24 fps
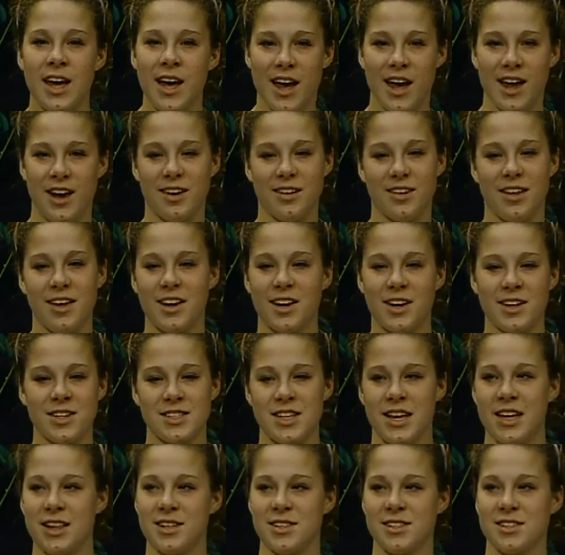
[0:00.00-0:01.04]
And like our
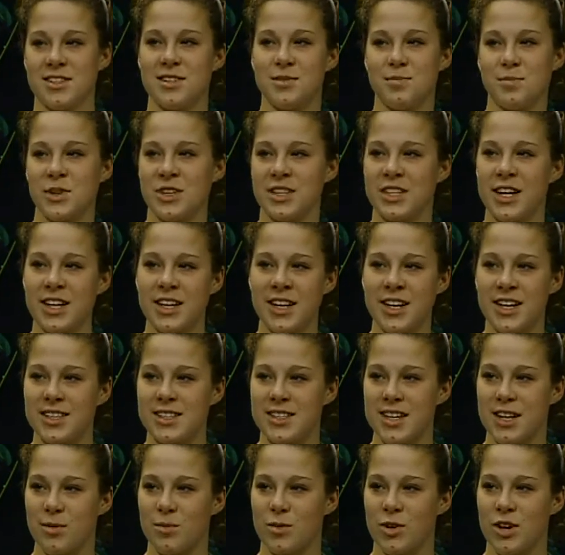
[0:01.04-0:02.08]
silence isn't protecting us
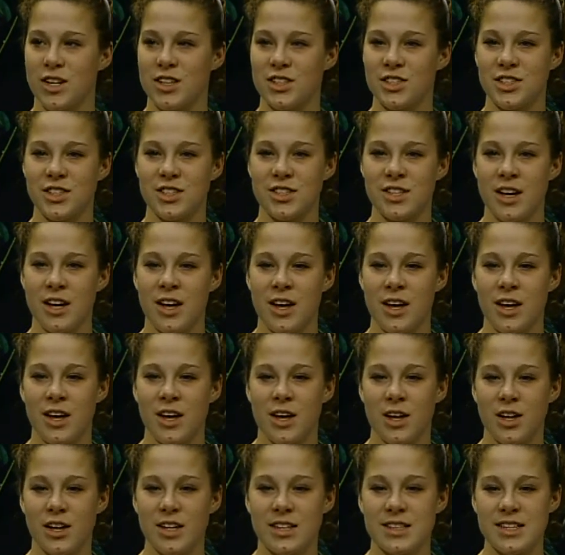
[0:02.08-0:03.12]
anymore. It's just
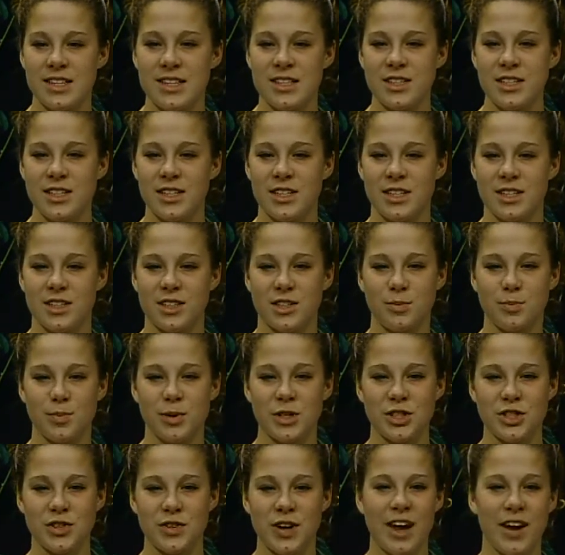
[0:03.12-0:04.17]
it's easier to
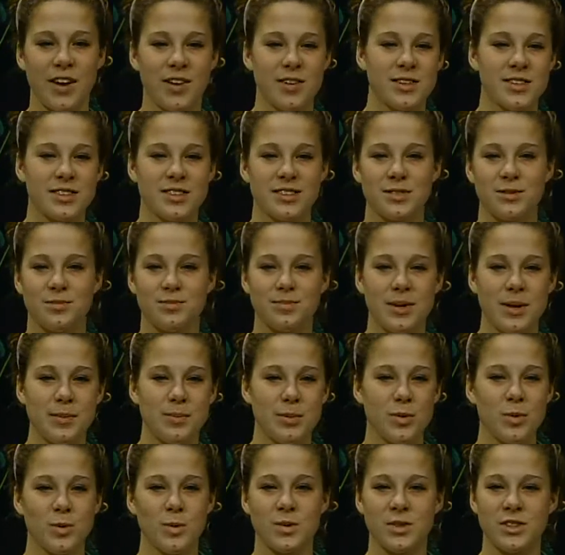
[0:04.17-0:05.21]
push around
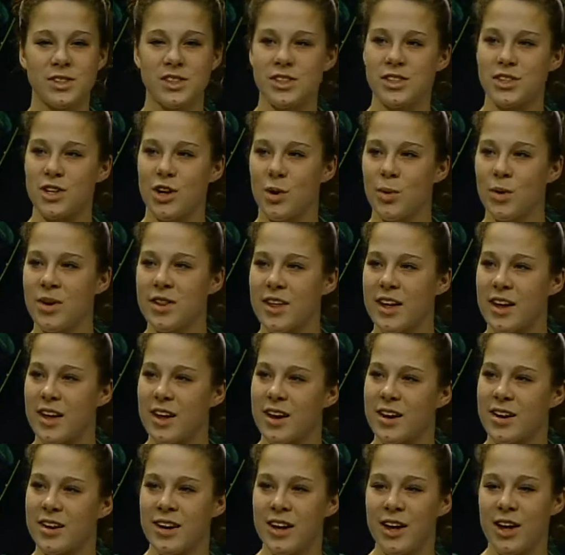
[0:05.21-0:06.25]
people who will just go with it.
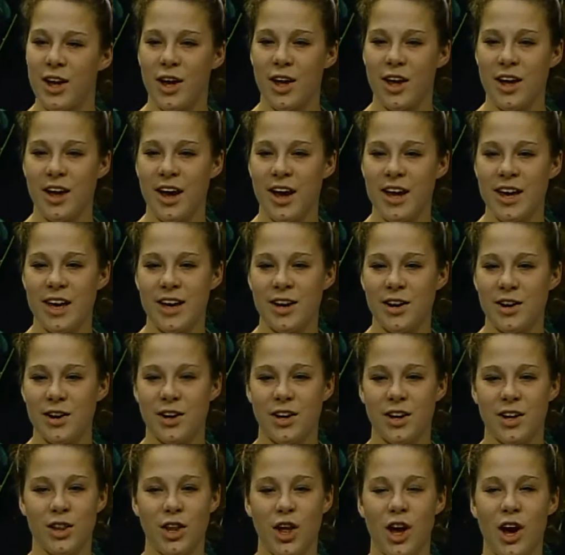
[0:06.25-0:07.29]
And I hear
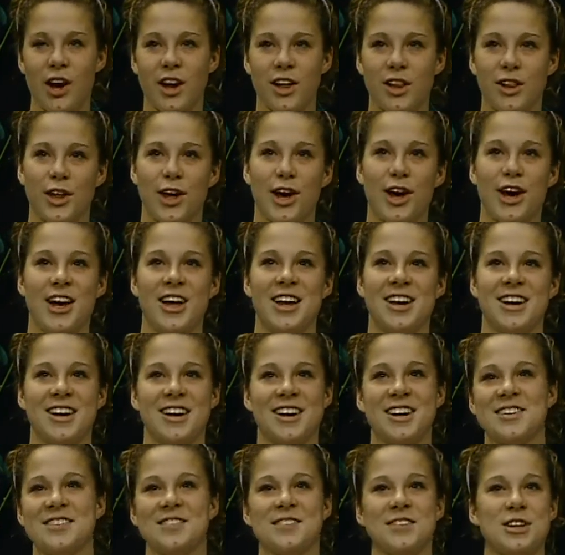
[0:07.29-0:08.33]
a lot, a lot
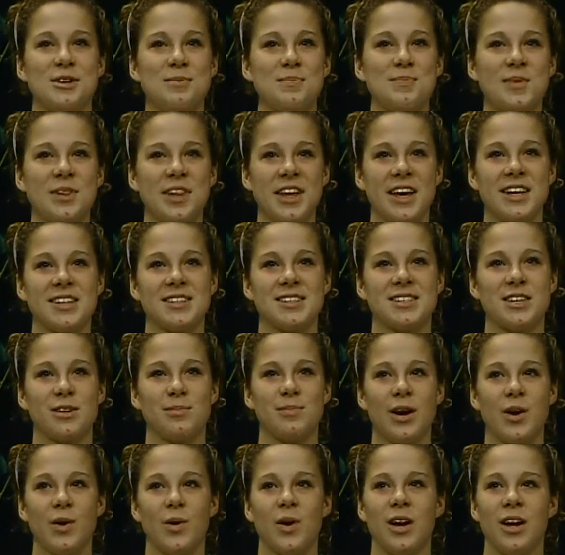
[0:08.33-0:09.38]
of complaints
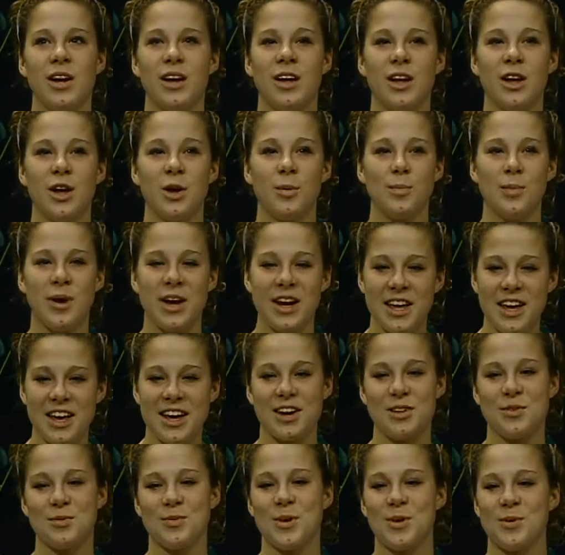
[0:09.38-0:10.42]
about money
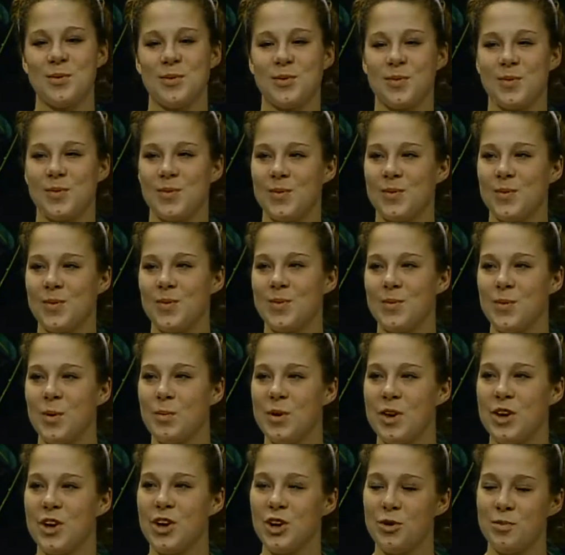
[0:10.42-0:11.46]
and what what
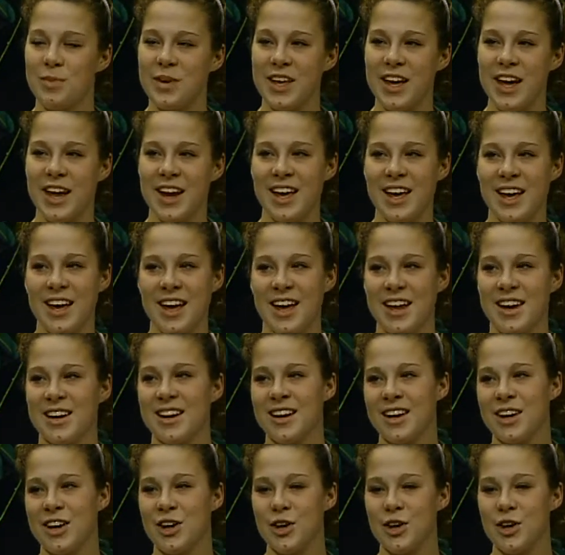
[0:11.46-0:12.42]
we could be getting and